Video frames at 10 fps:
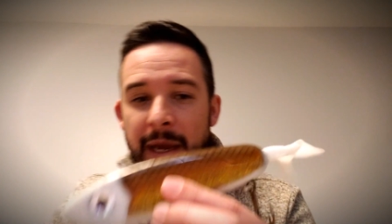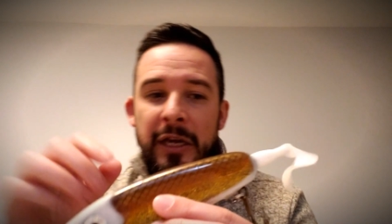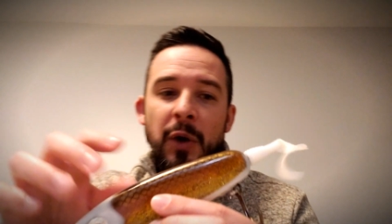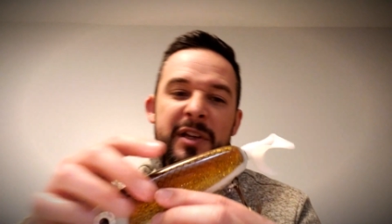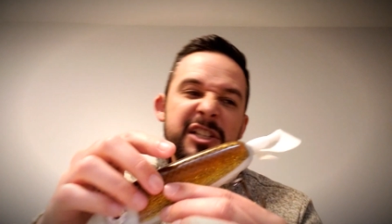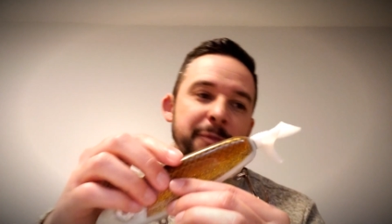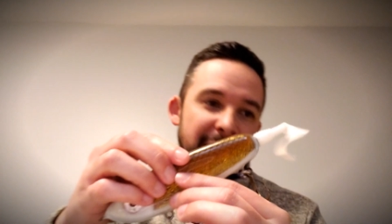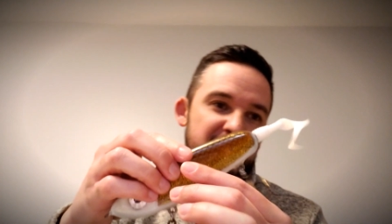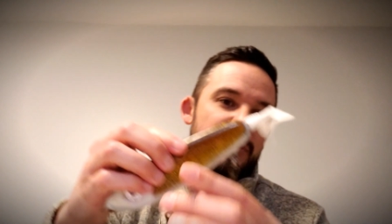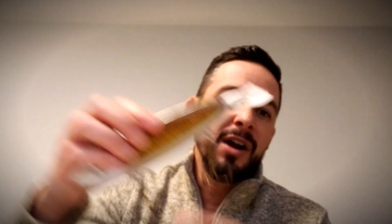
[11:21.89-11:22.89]
Now, I know his
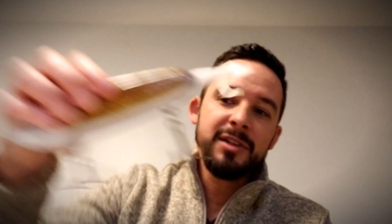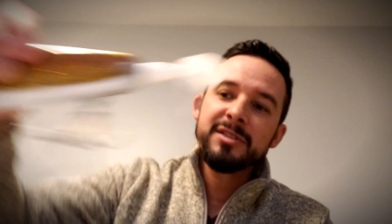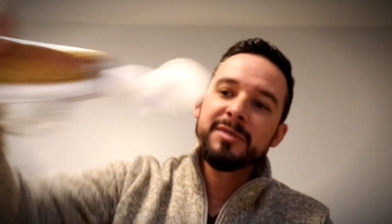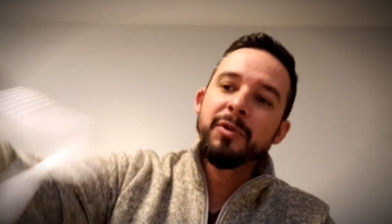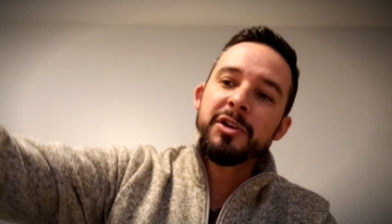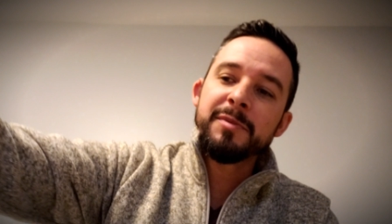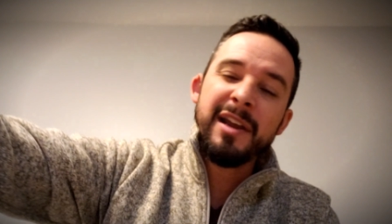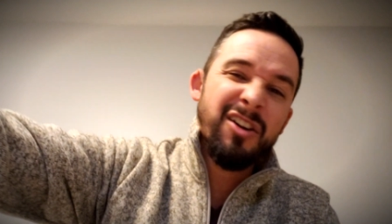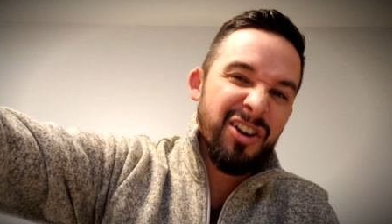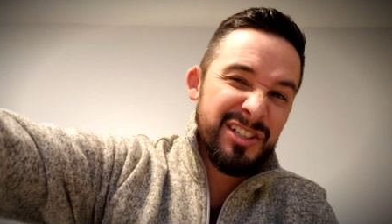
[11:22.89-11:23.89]
special custom orders
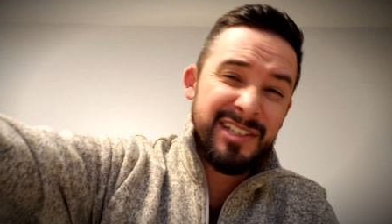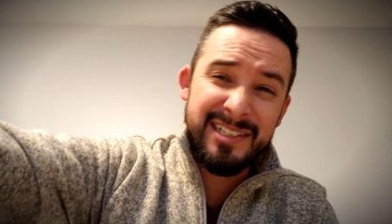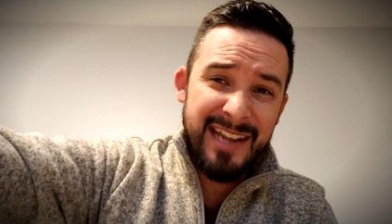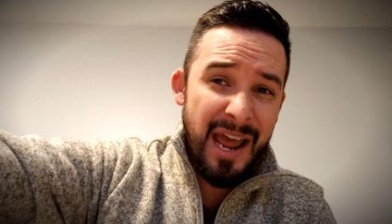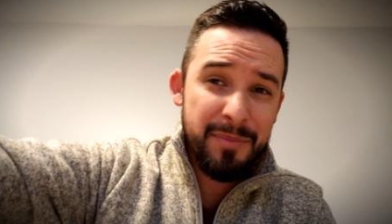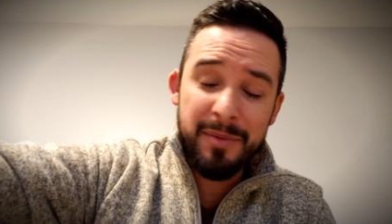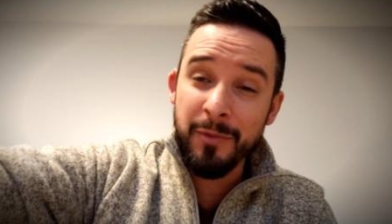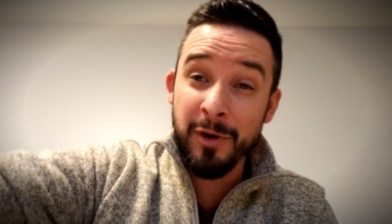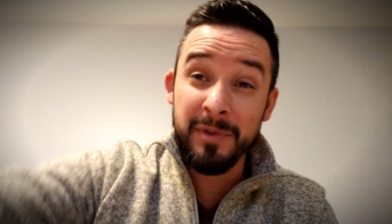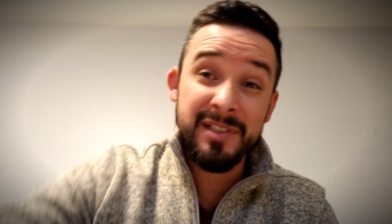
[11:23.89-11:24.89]
might cost you a tad bit
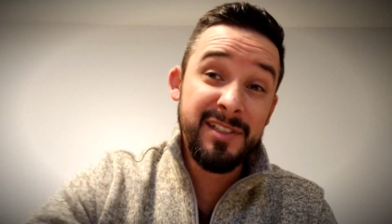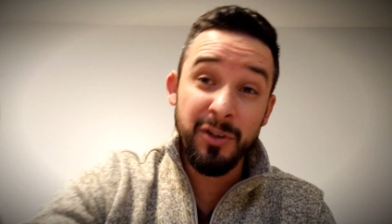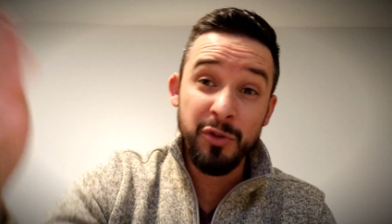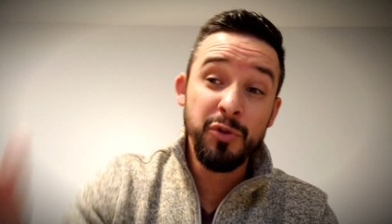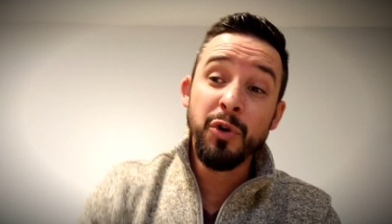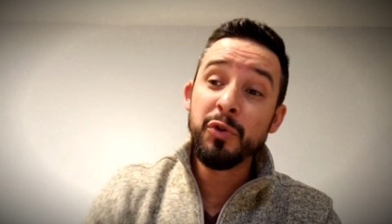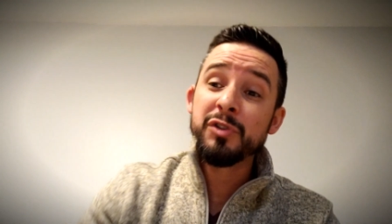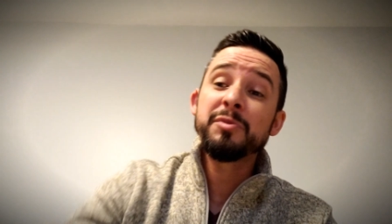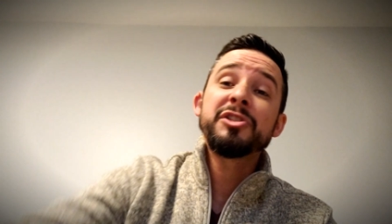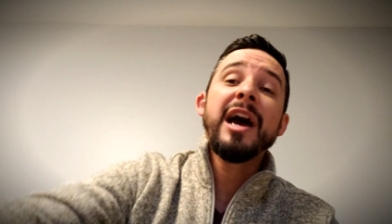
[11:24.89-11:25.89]
more, but still, you go do
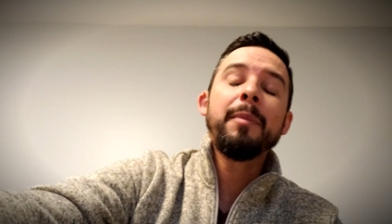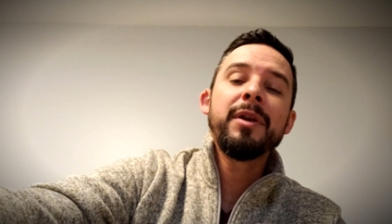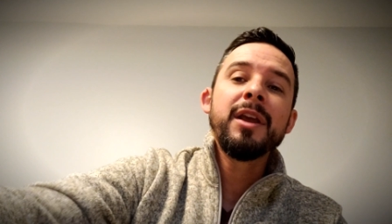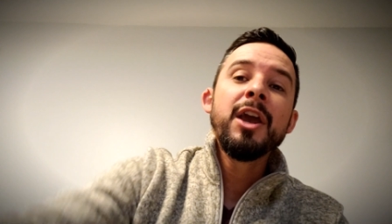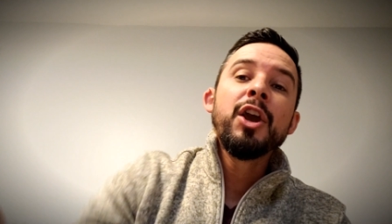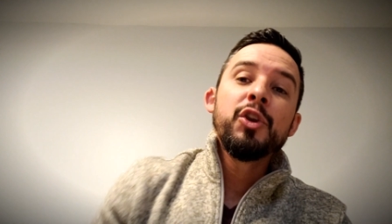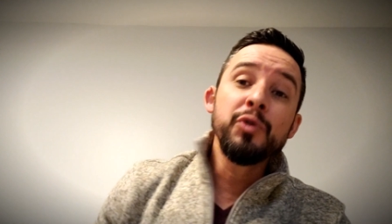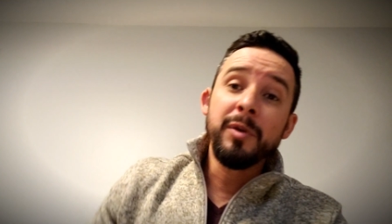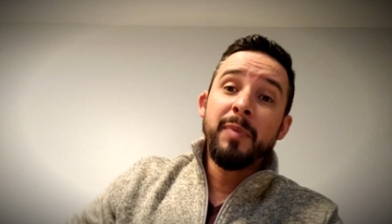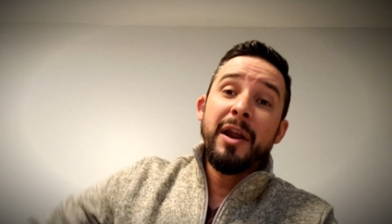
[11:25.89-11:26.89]
some shopping,
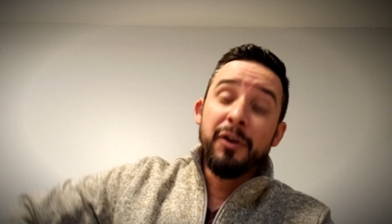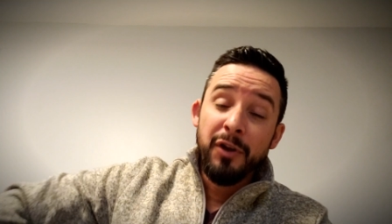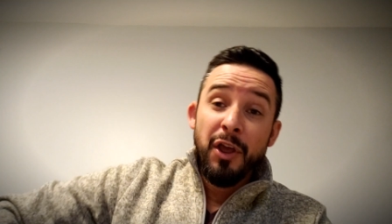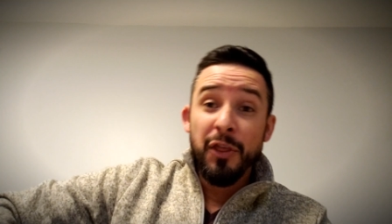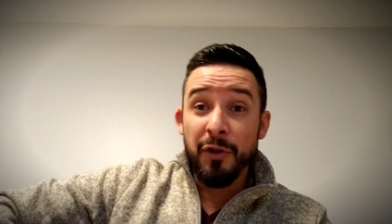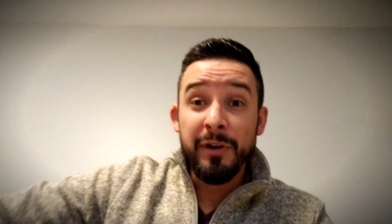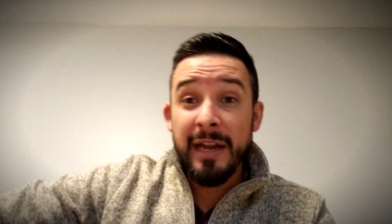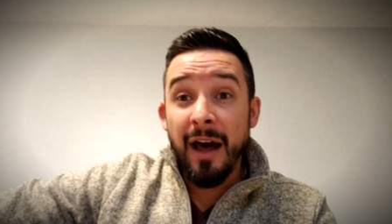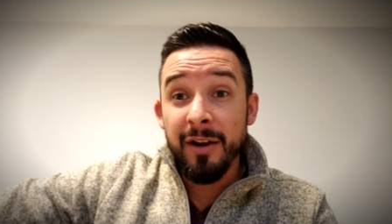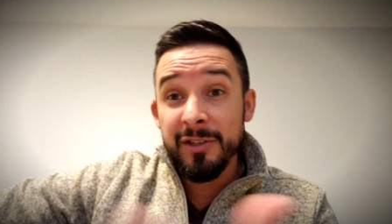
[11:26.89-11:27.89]
you compare
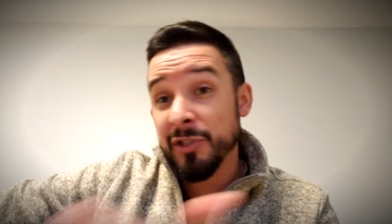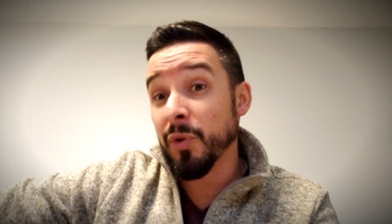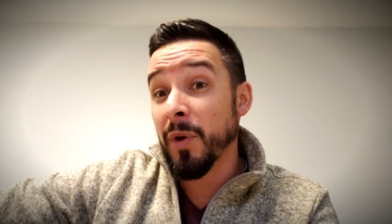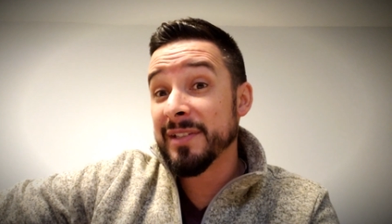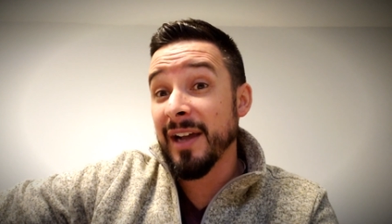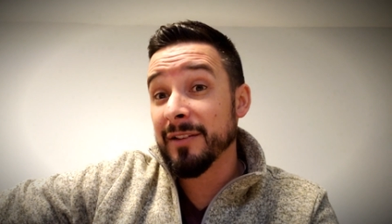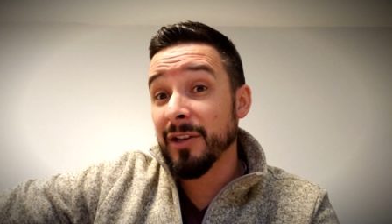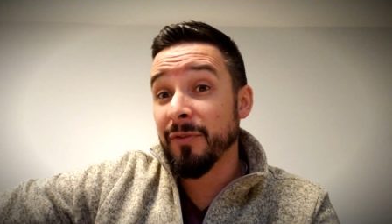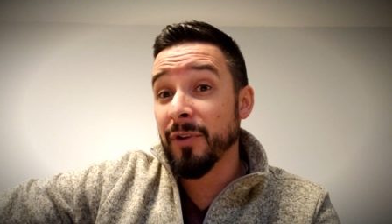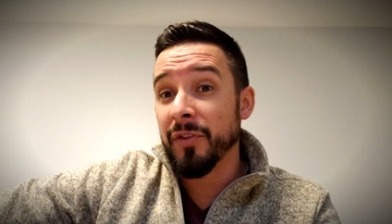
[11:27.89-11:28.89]
$30 to what's out
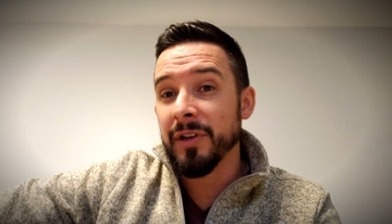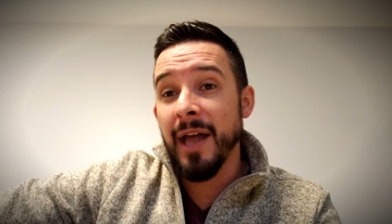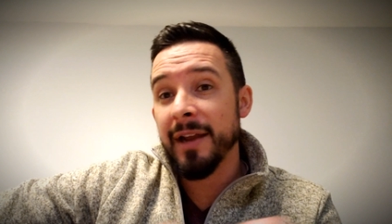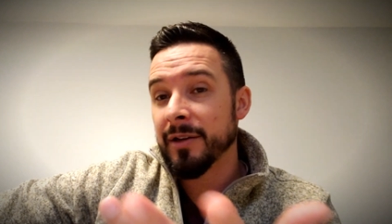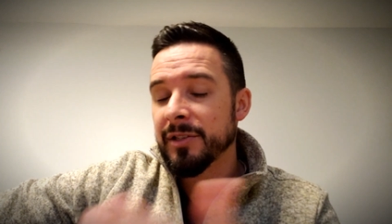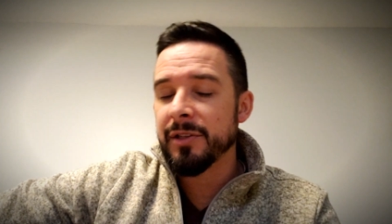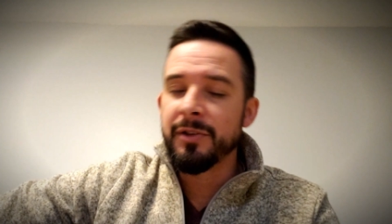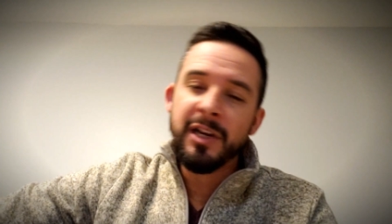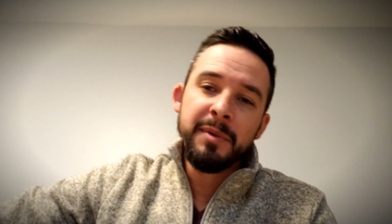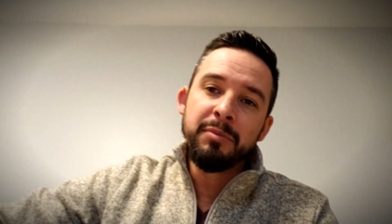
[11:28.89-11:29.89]
there for other gliders,
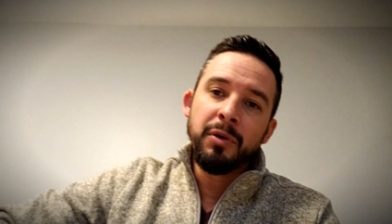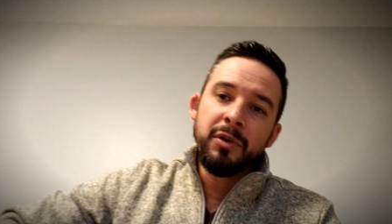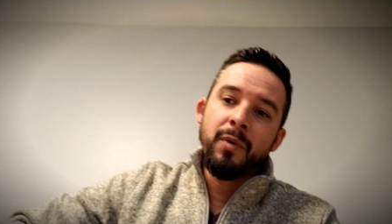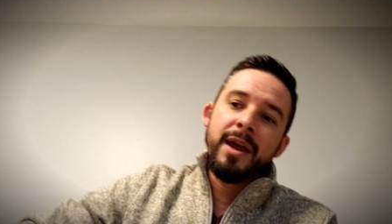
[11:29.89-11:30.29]
you're going to be blown